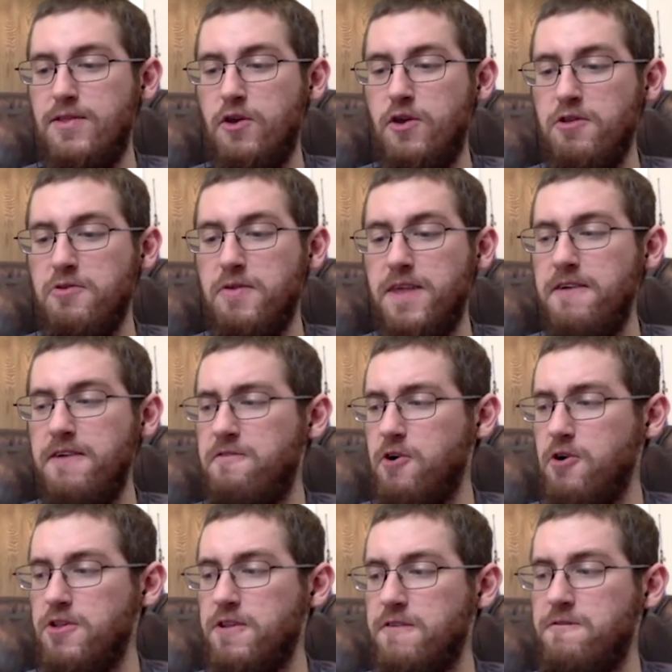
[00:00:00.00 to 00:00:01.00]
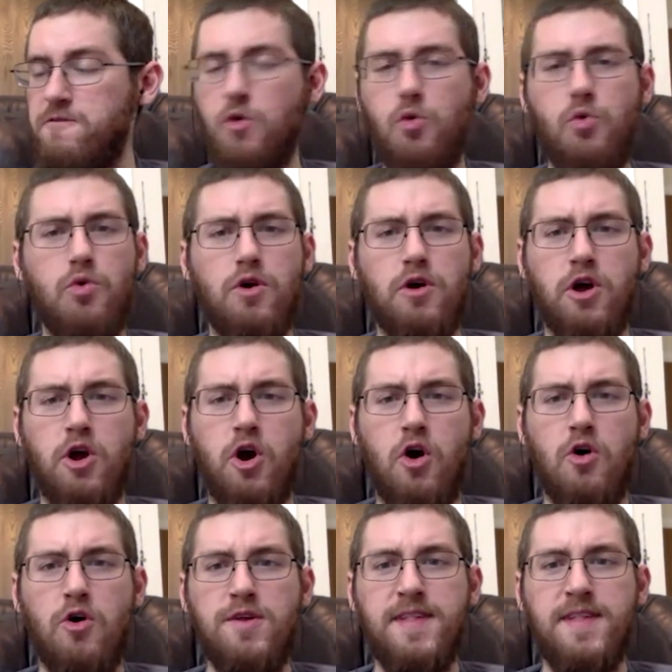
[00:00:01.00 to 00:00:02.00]
those were the first four
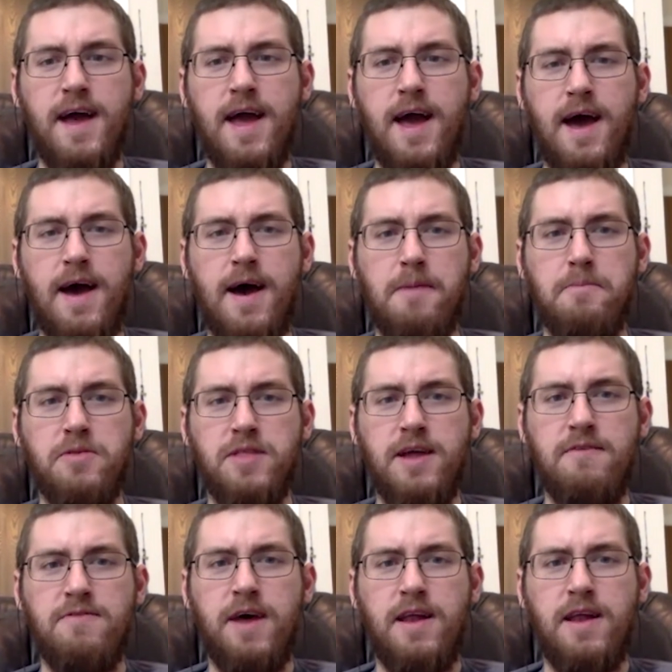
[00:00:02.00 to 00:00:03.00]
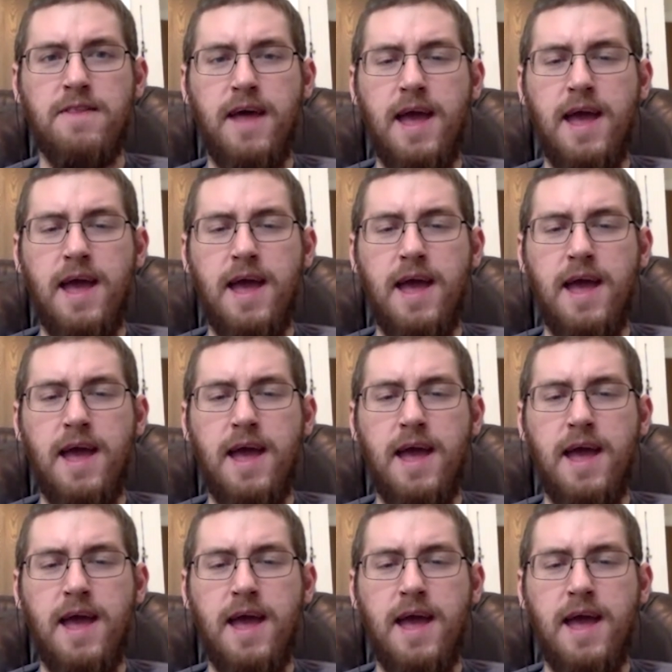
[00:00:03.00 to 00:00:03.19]
guards I ha- I believe that